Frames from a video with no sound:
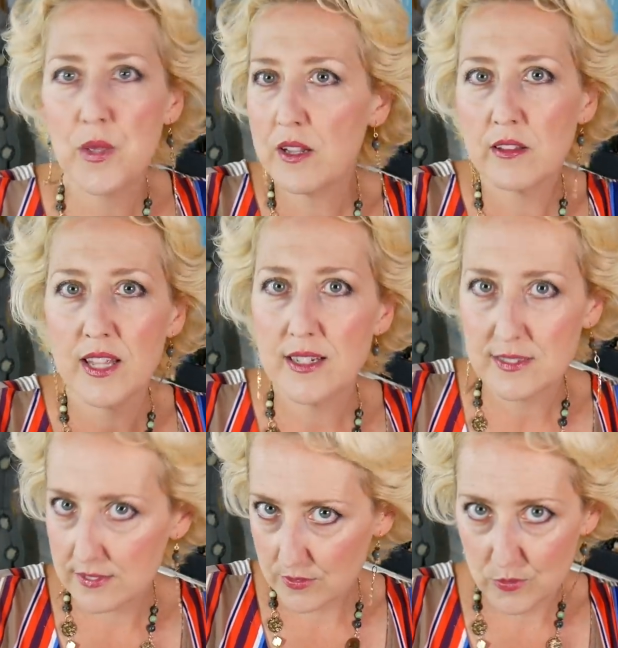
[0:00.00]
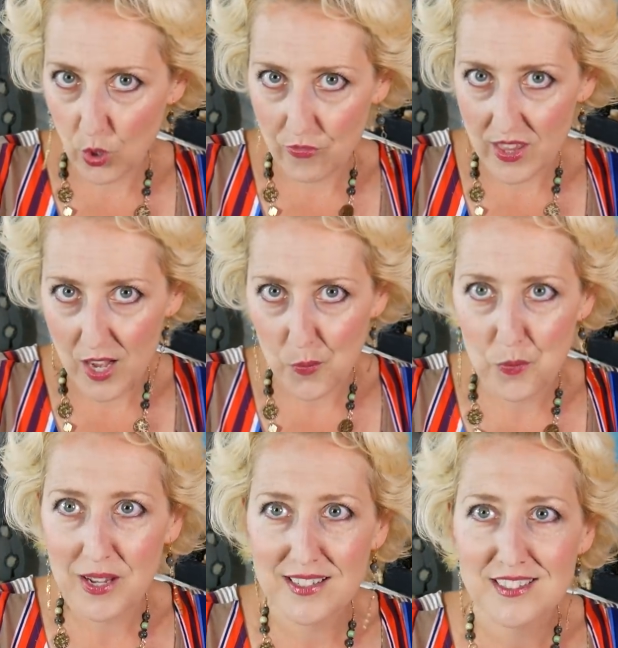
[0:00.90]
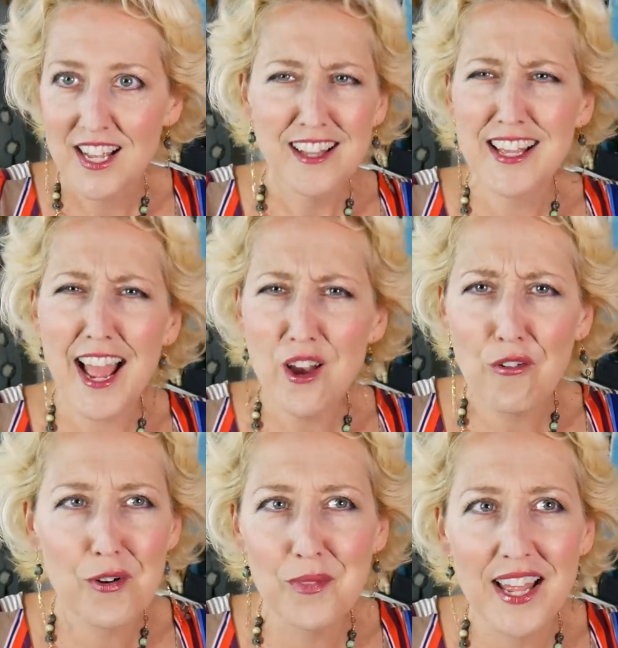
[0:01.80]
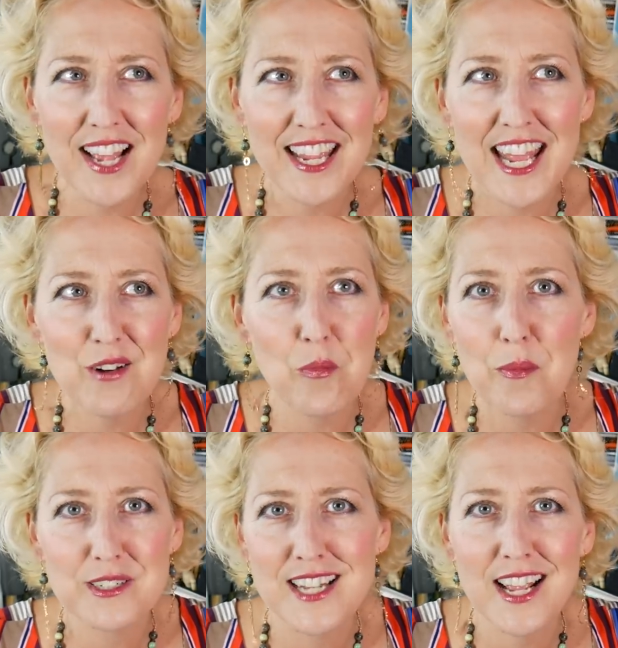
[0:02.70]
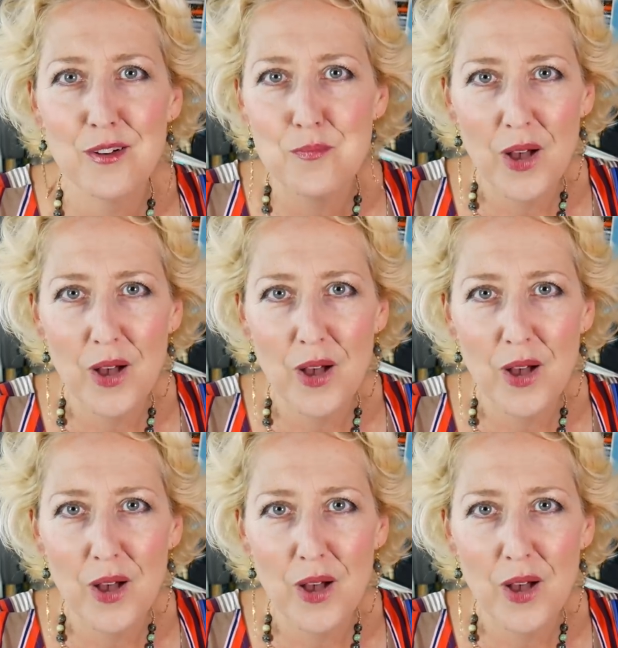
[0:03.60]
it'll get us over the hump, because like I go from like I can't remember to take a,